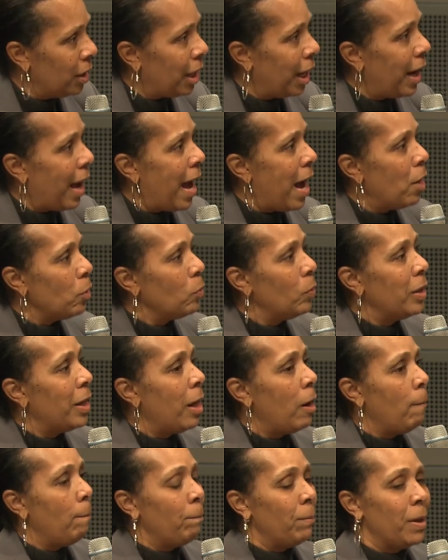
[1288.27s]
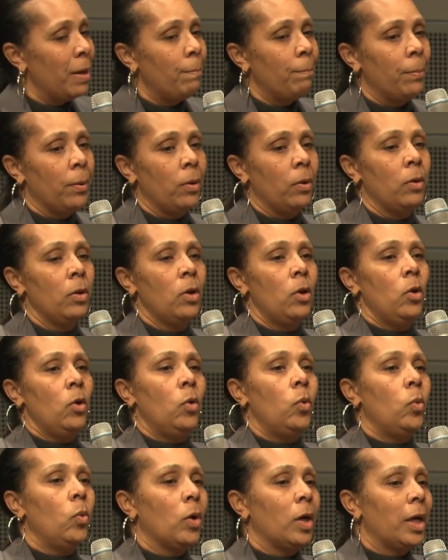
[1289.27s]
Like, how do we help people
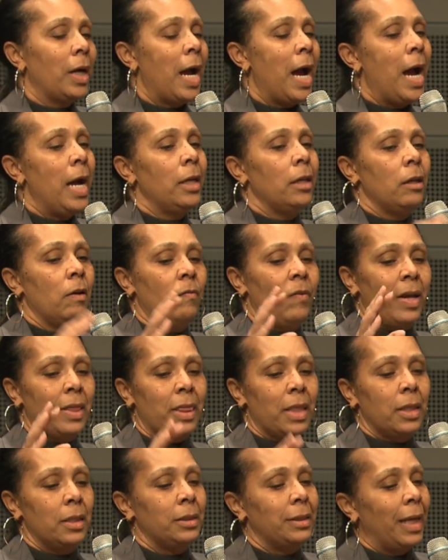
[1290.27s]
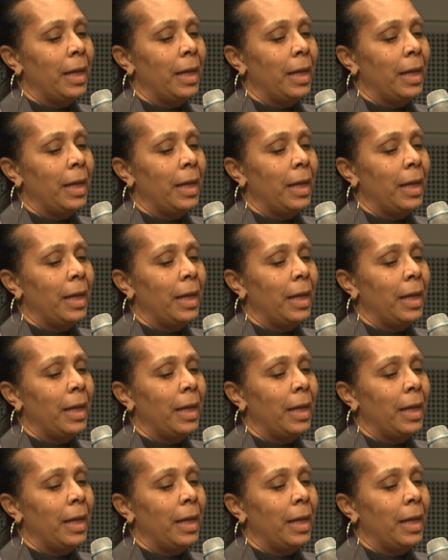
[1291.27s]
who are kind of at this,